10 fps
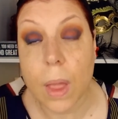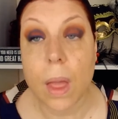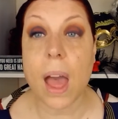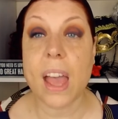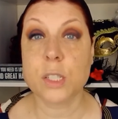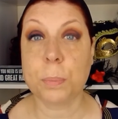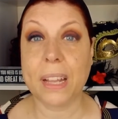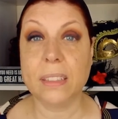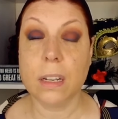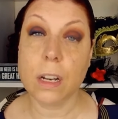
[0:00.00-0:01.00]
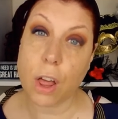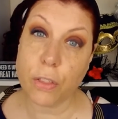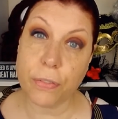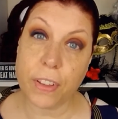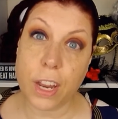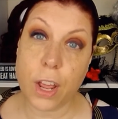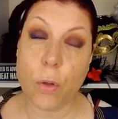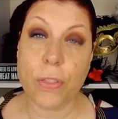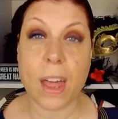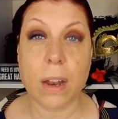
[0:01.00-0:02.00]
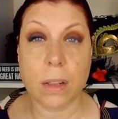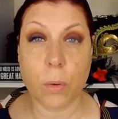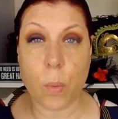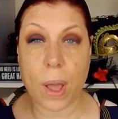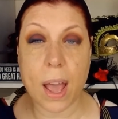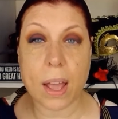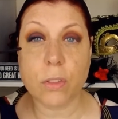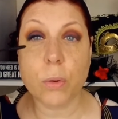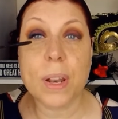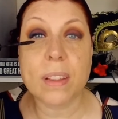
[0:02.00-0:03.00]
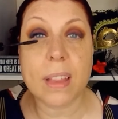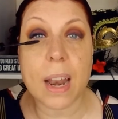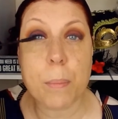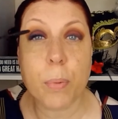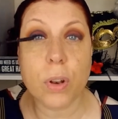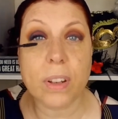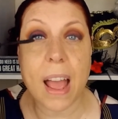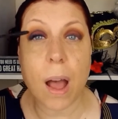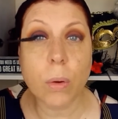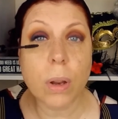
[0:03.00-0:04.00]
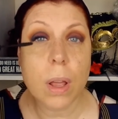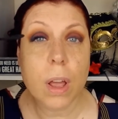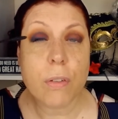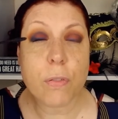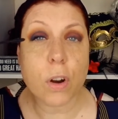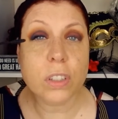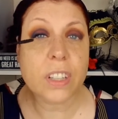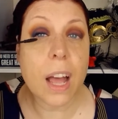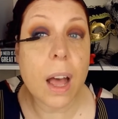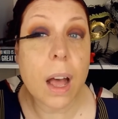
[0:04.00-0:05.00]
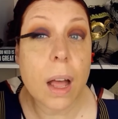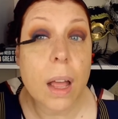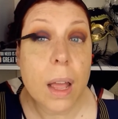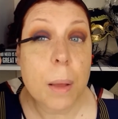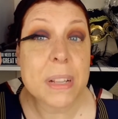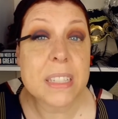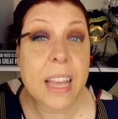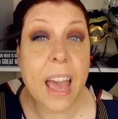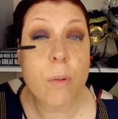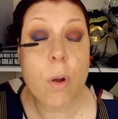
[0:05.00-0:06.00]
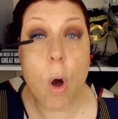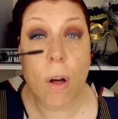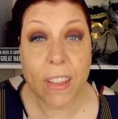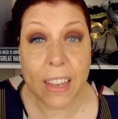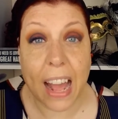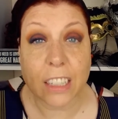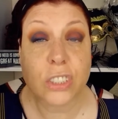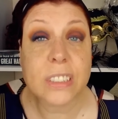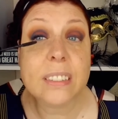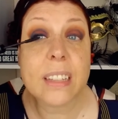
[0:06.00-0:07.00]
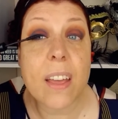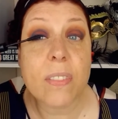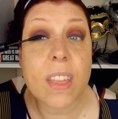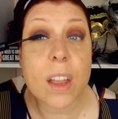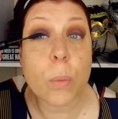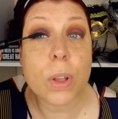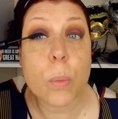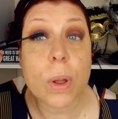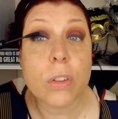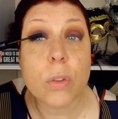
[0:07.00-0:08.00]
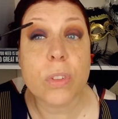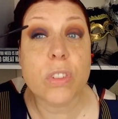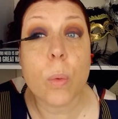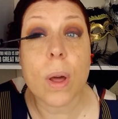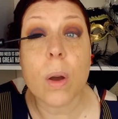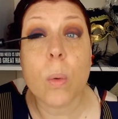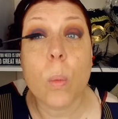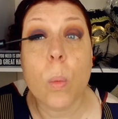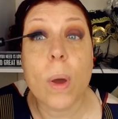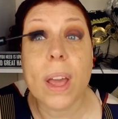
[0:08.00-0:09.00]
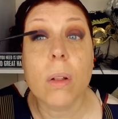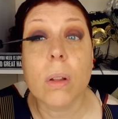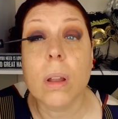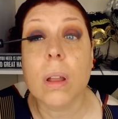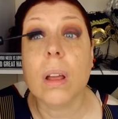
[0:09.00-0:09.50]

I explained in another video that the way I do it is that I put down first mascara on the lashes, and then what you want to do is you want to wiggle